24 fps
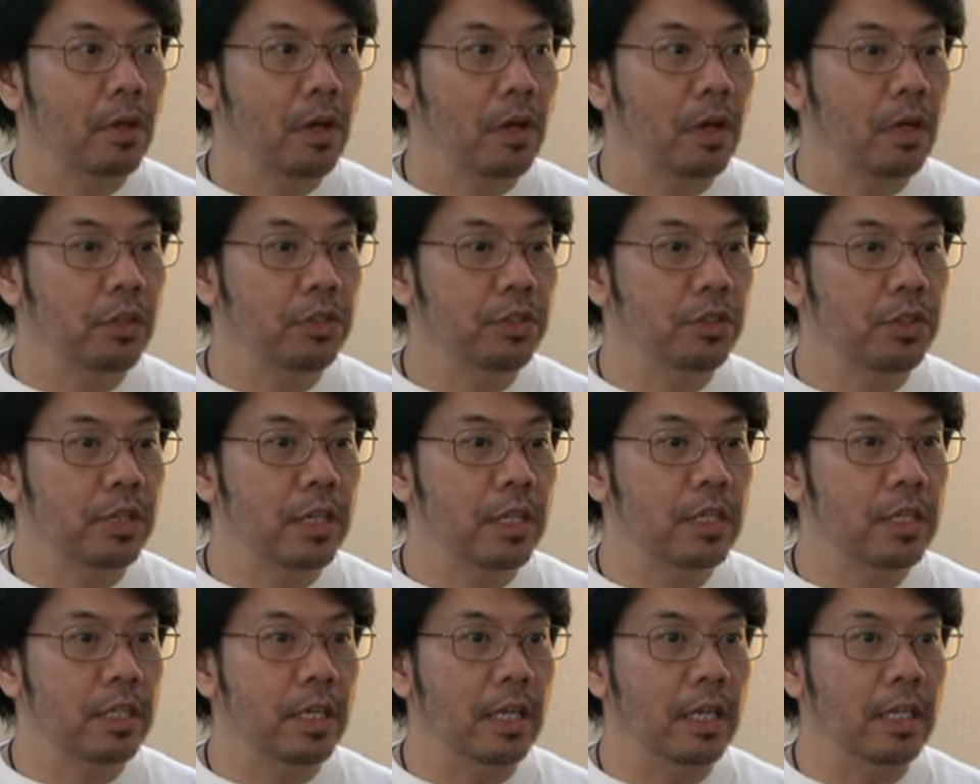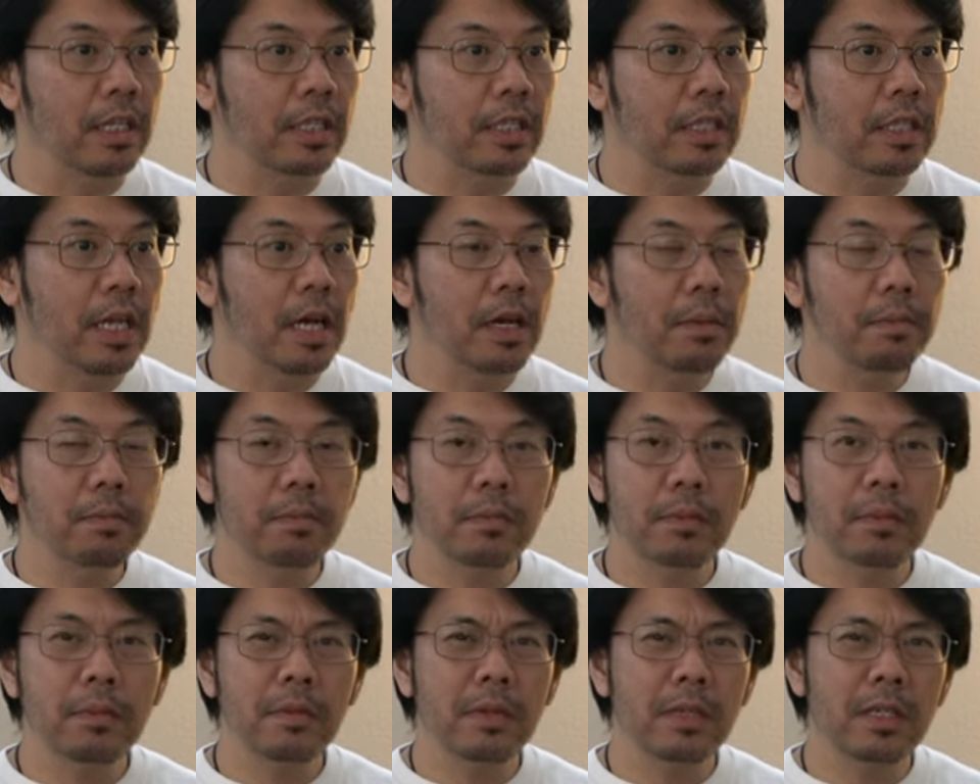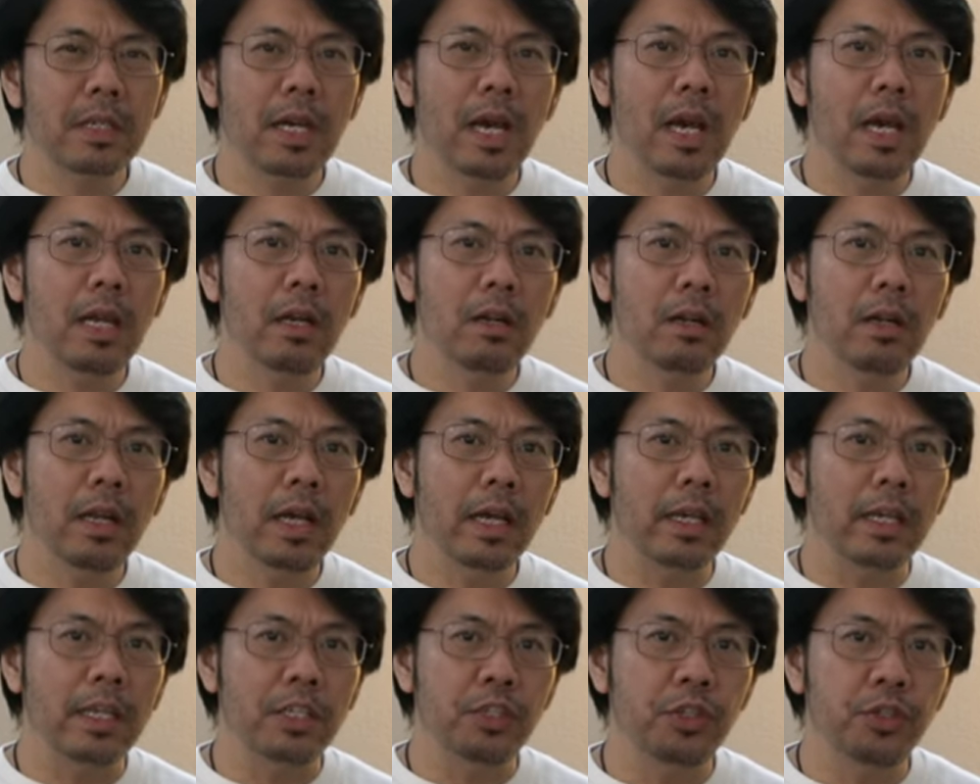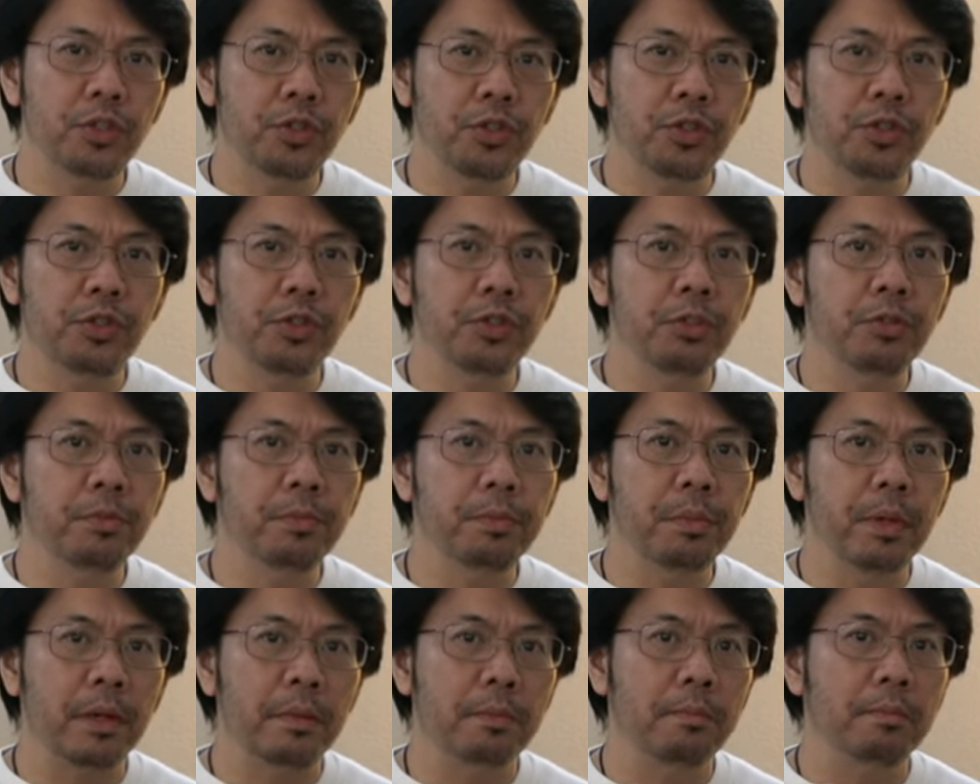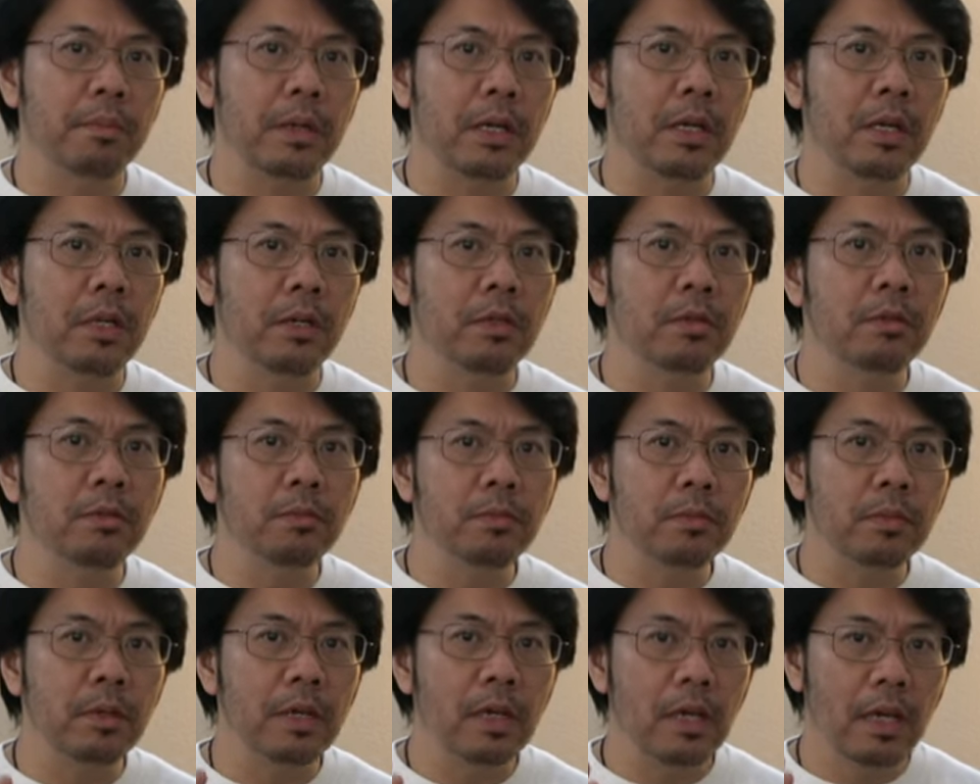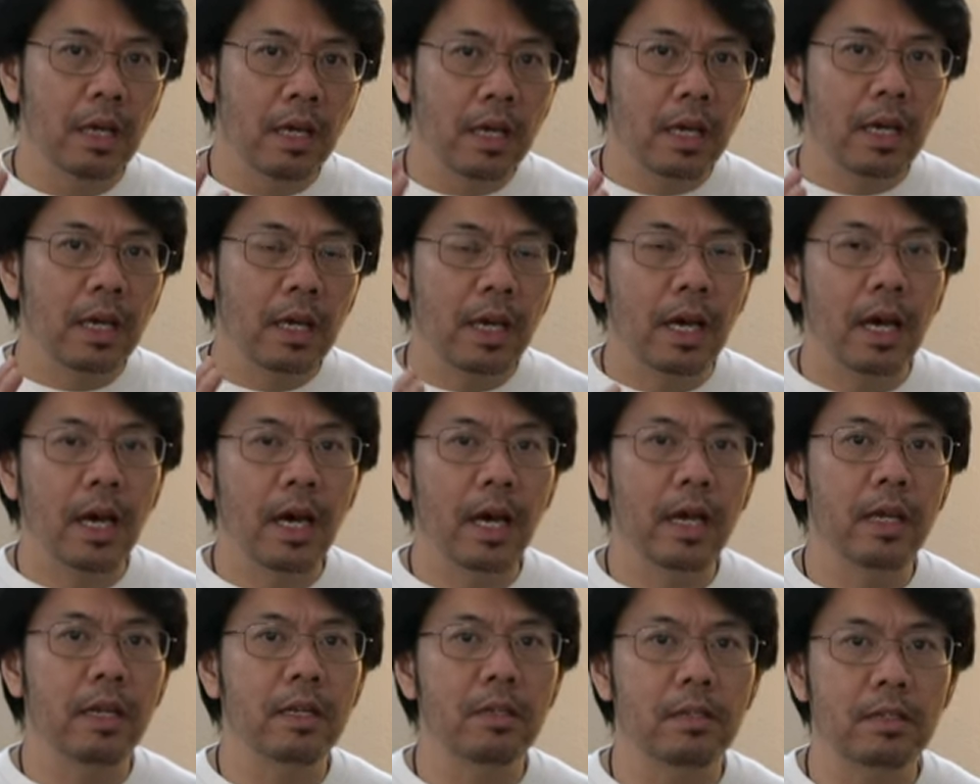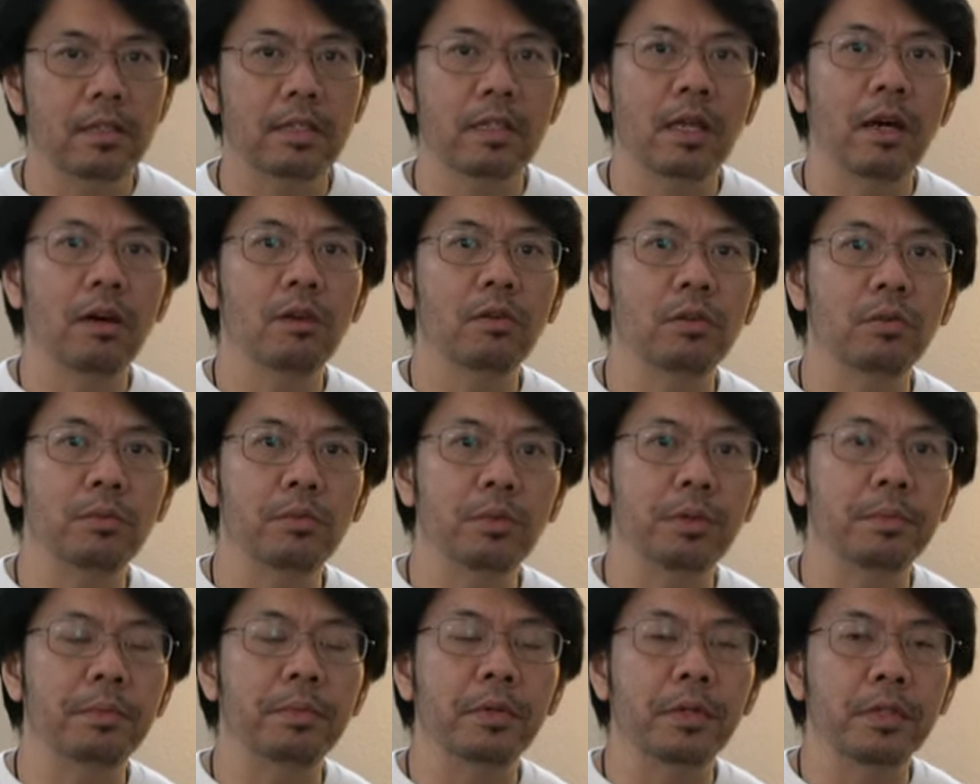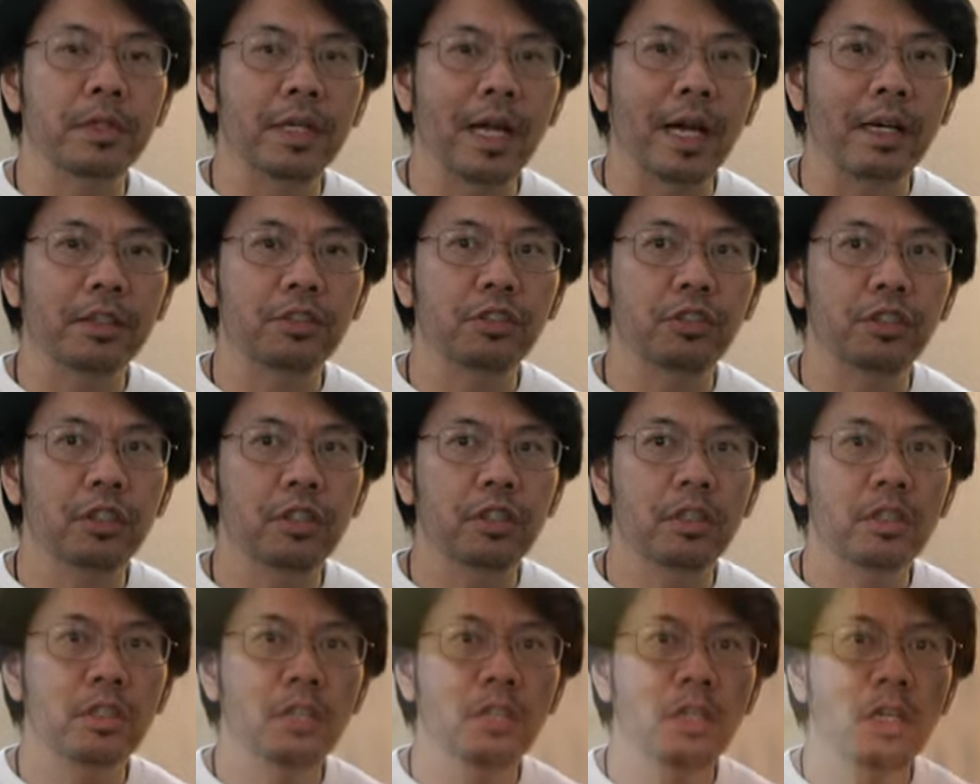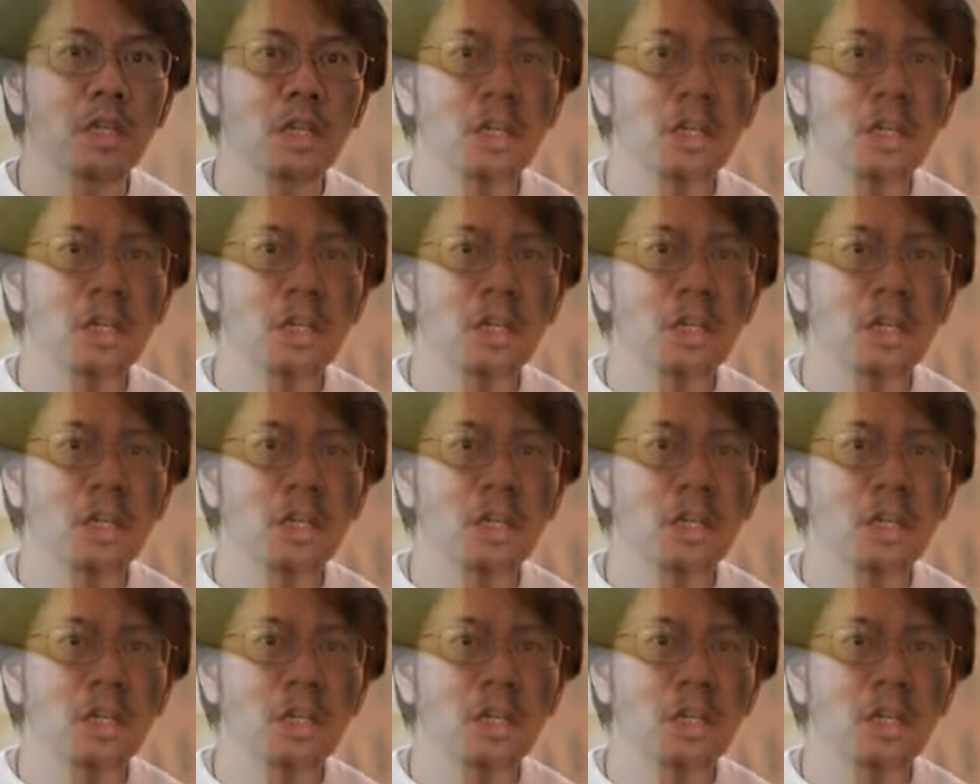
how should I say, some kind of like a tube bloom kind of sound reproduction